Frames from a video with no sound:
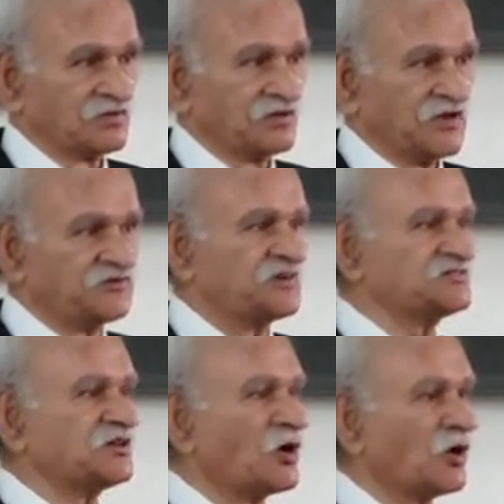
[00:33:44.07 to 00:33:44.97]
It is
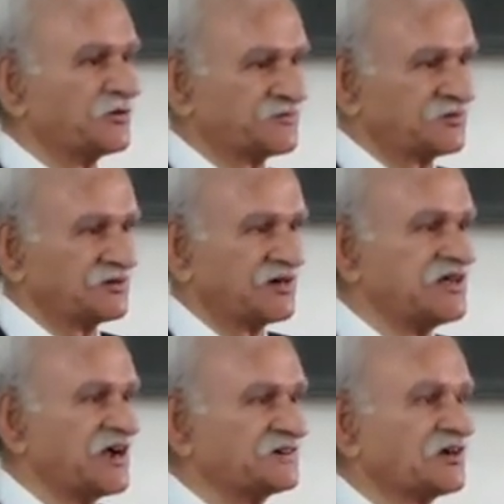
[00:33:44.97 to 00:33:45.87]
not
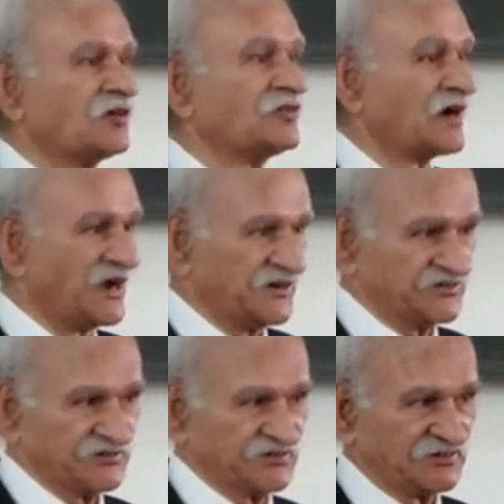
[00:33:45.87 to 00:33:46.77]
creator of
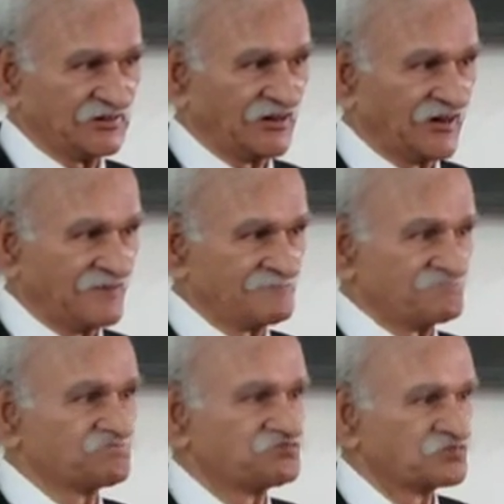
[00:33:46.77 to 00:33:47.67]
rights.
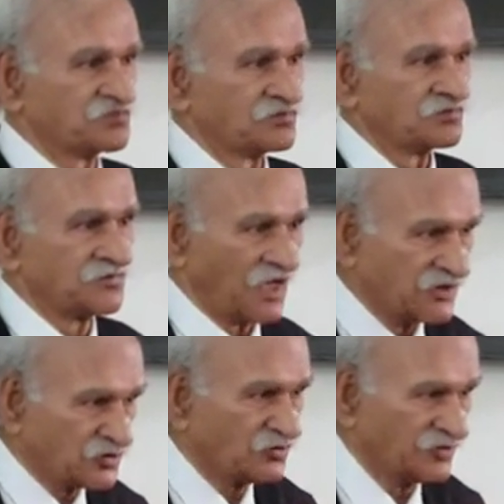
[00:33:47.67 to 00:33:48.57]

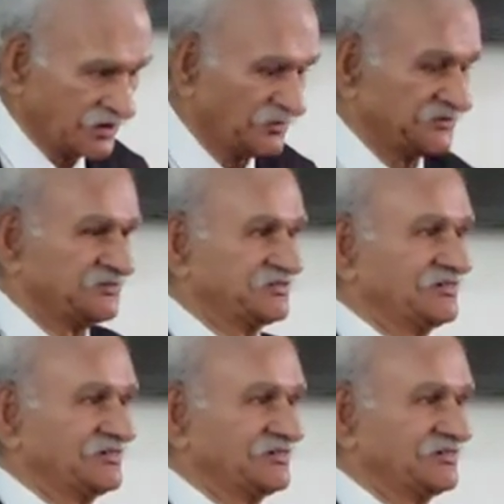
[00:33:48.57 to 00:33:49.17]
Thank you very much.